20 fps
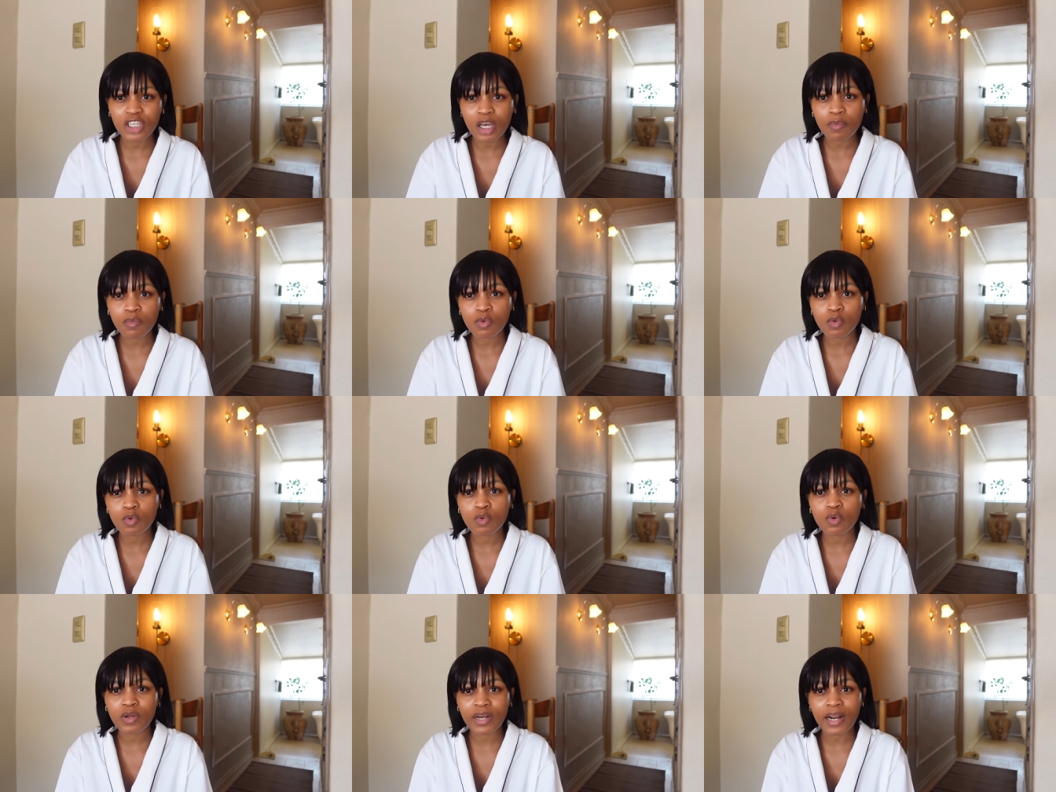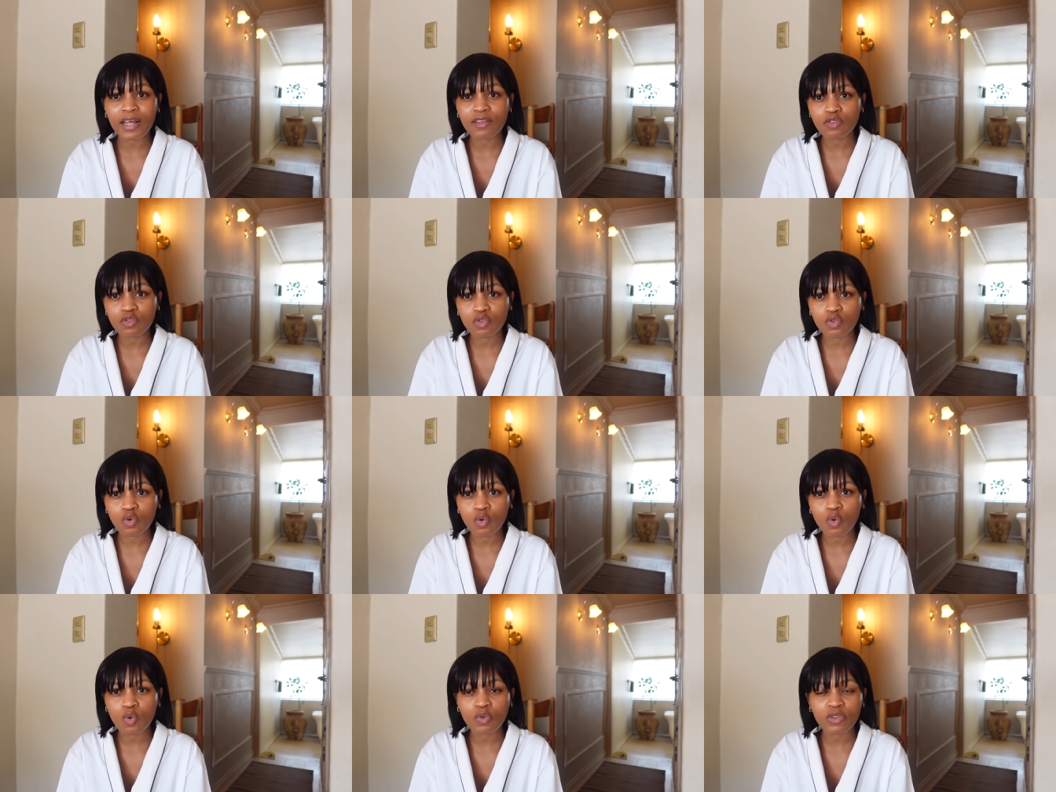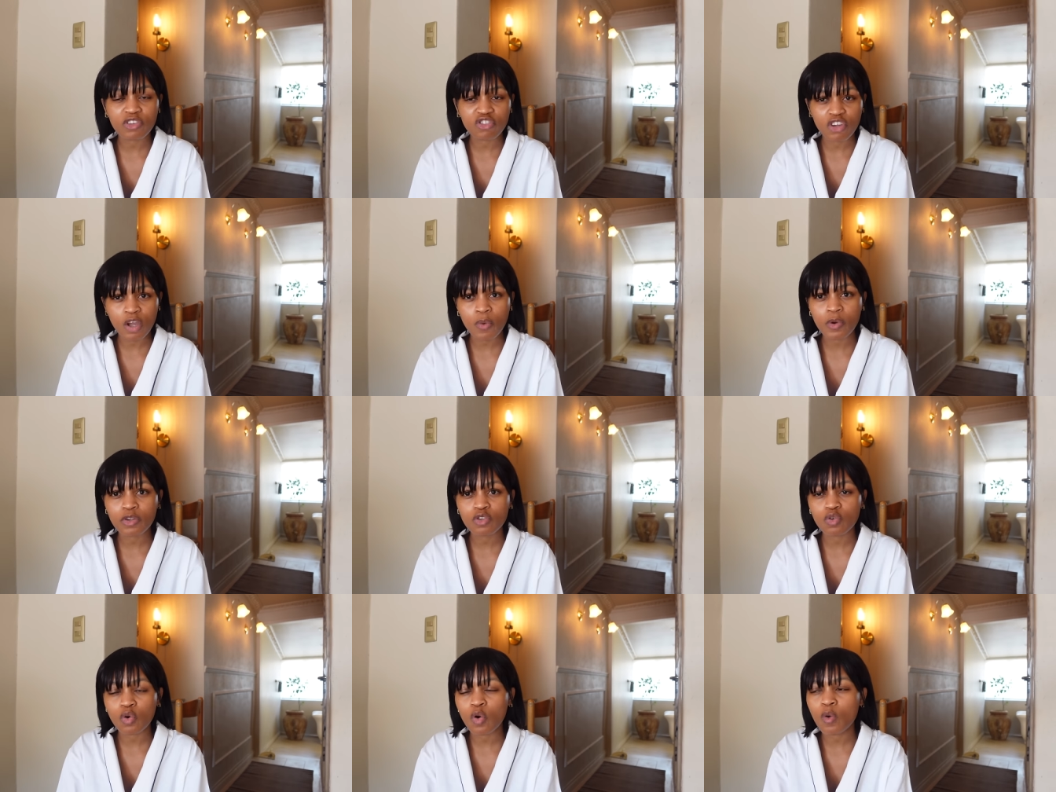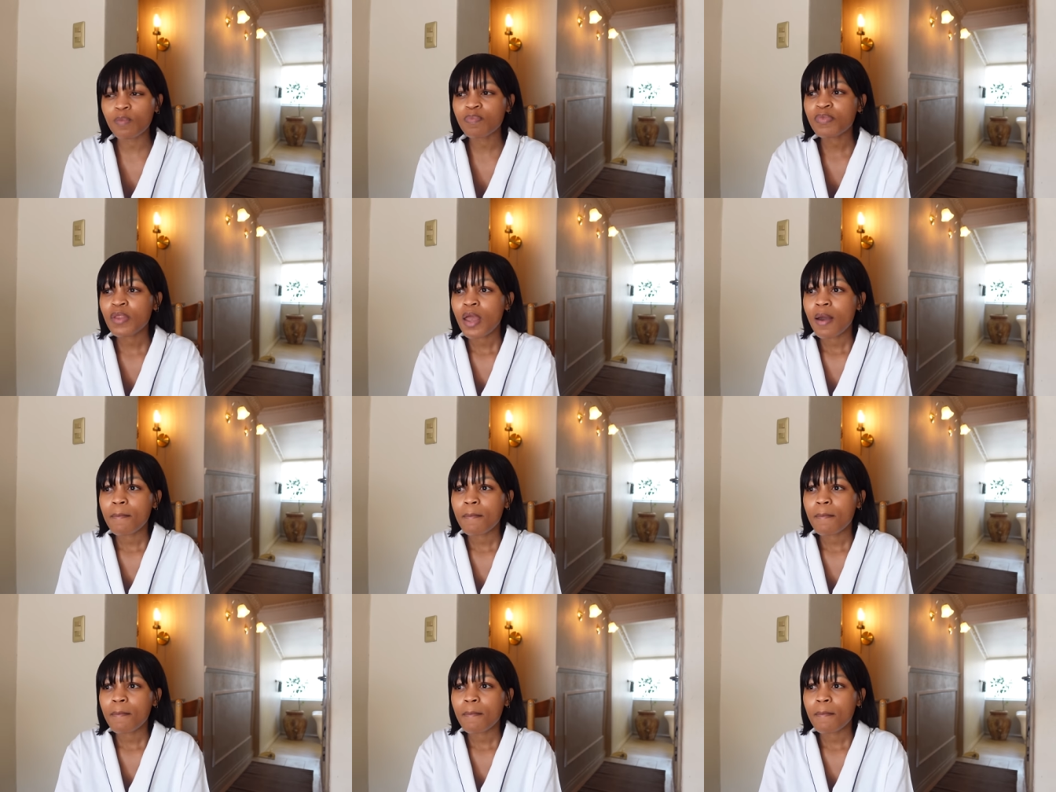double glass door the shower door